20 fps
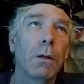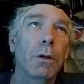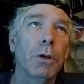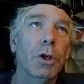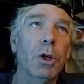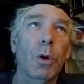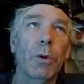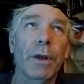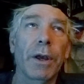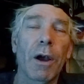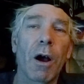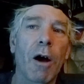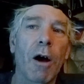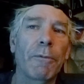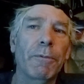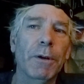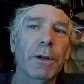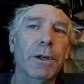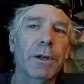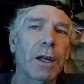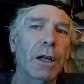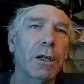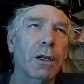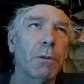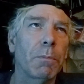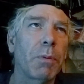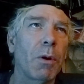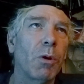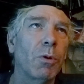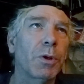So the office that's
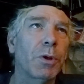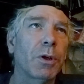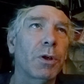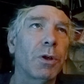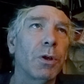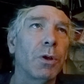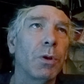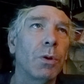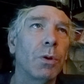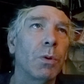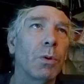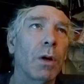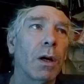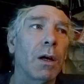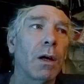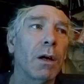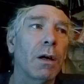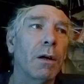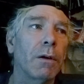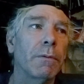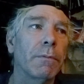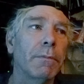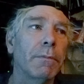supposed to